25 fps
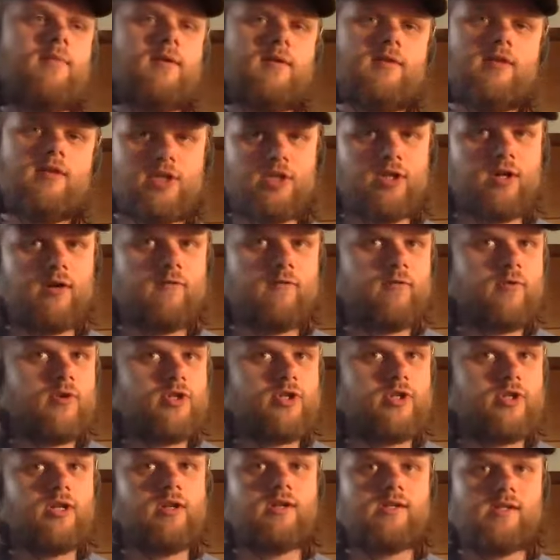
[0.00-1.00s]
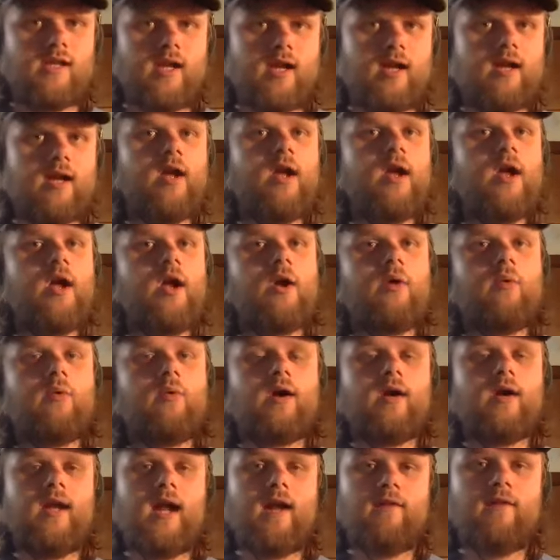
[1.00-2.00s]
But this year, unfortunately, it looks like we're
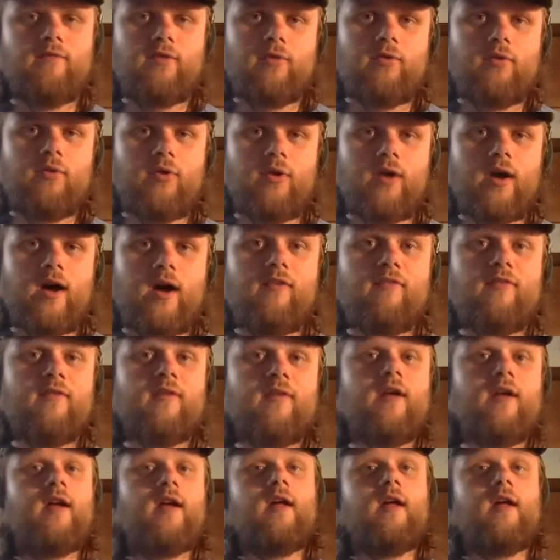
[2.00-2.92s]
going to have to hold off.